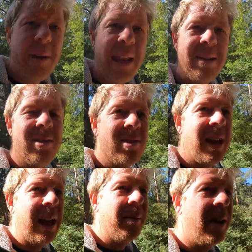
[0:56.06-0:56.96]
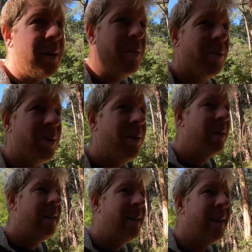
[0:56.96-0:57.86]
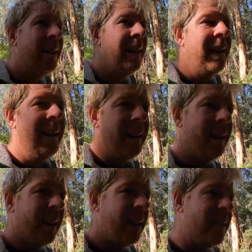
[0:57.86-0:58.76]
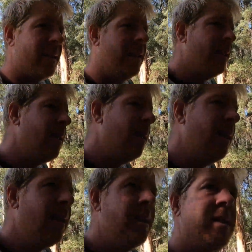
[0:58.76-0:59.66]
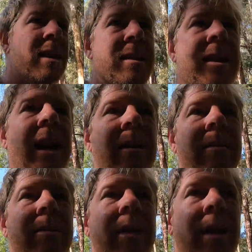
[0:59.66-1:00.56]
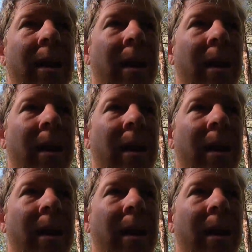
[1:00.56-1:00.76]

Men's Campground before, and that does have